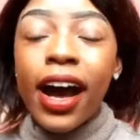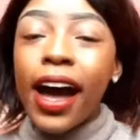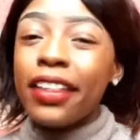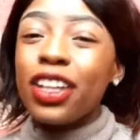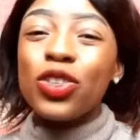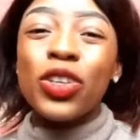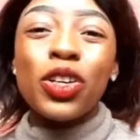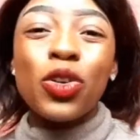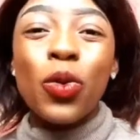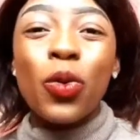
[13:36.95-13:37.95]
and then
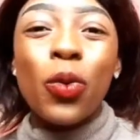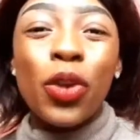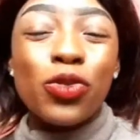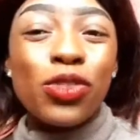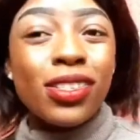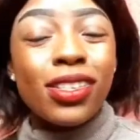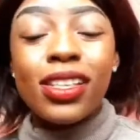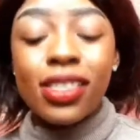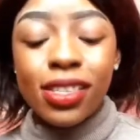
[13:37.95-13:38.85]
you when you see